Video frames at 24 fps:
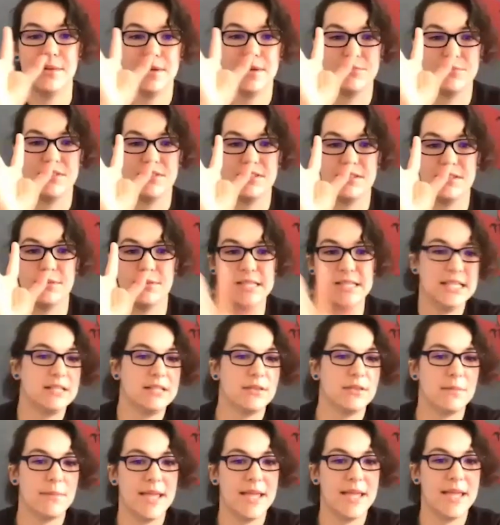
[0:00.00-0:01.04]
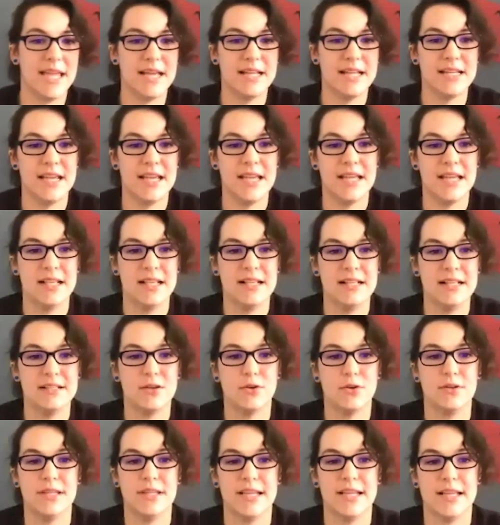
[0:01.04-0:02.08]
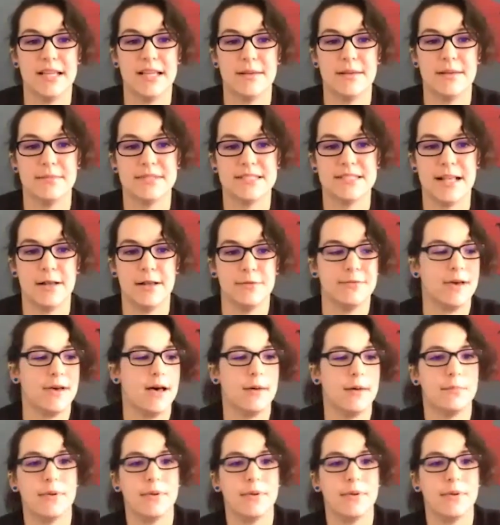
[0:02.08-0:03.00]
I'm just doing this with my hand. He's holding himself up.